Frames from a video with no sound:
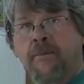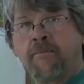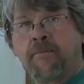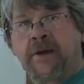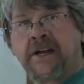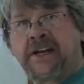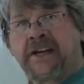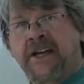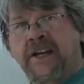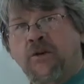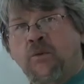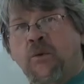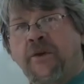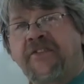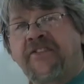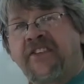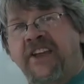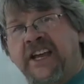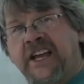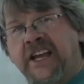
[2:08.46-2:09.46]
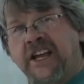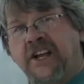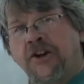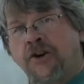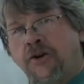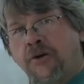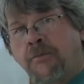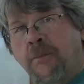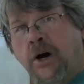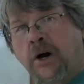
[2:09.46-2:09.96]
Begin with the
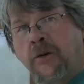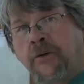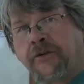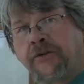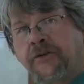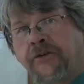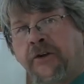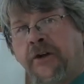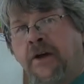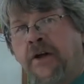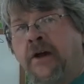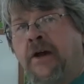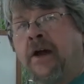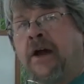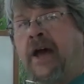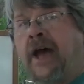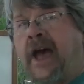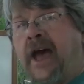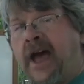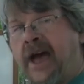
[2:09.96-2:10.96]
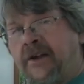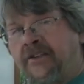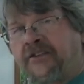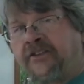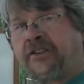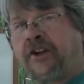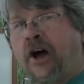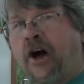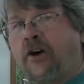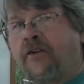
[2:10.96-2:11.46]
innermost and
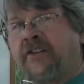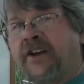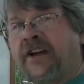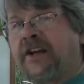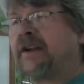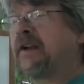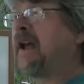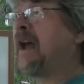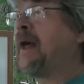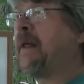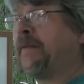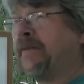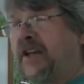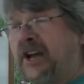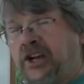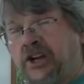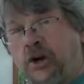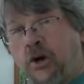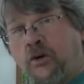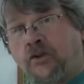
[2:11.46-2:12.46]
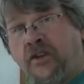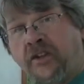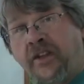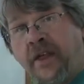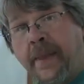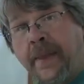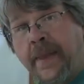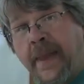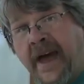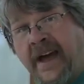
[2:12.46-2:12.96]
solve it, and then go to the
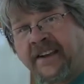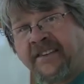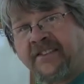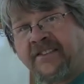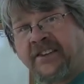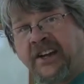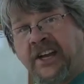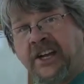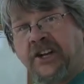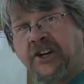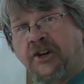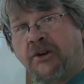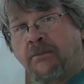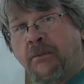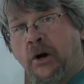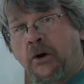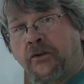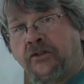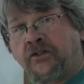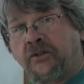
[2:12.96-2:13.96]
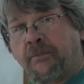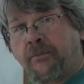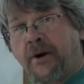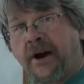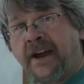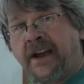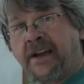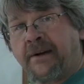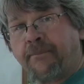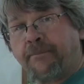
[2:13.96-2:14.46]
next innermost
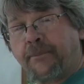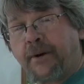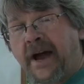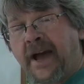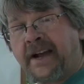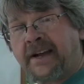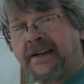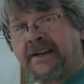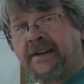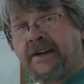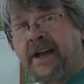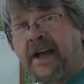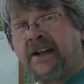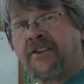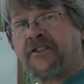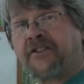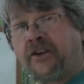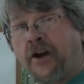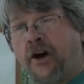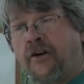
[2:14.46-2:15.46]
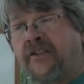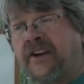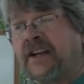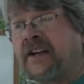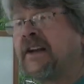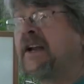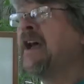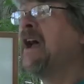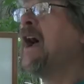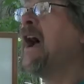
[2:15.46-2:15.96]
break, bracket and solve it,
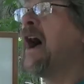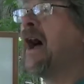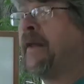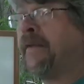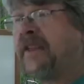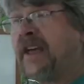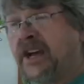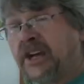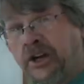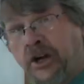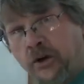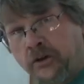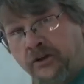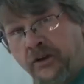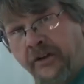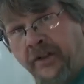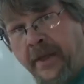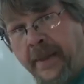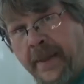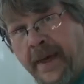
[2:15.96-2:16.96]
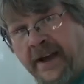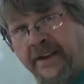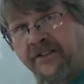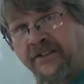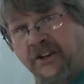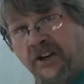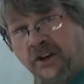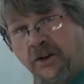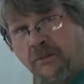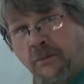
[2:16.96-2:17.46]
and then go to the
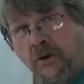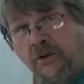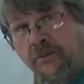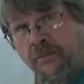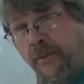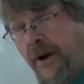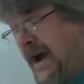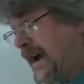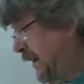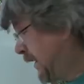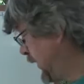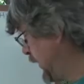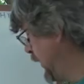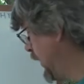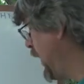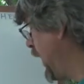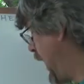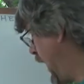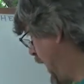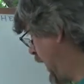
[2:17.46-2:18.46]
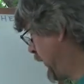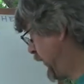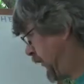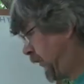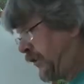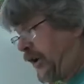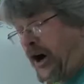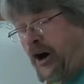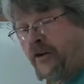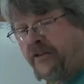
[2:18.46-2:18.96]
next innermost bracket and
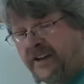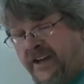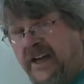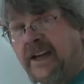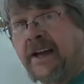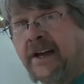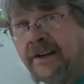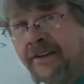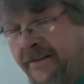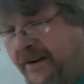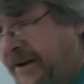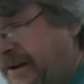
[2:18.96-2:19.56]
solve it.